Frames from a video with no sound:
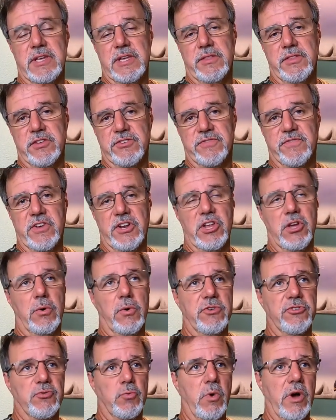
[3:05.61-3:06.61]
in this
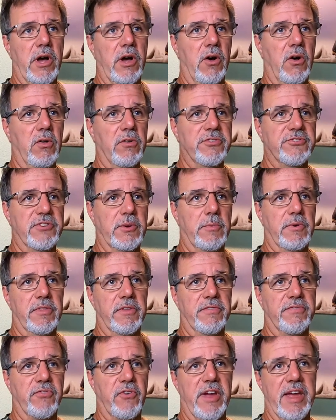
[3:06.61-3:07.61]
video as well some
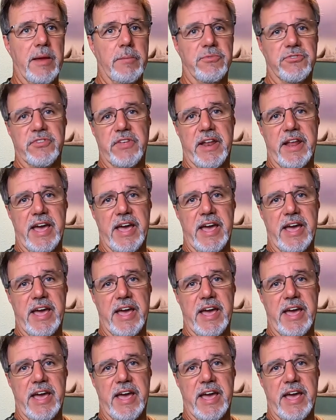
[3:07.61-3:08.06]
of the frames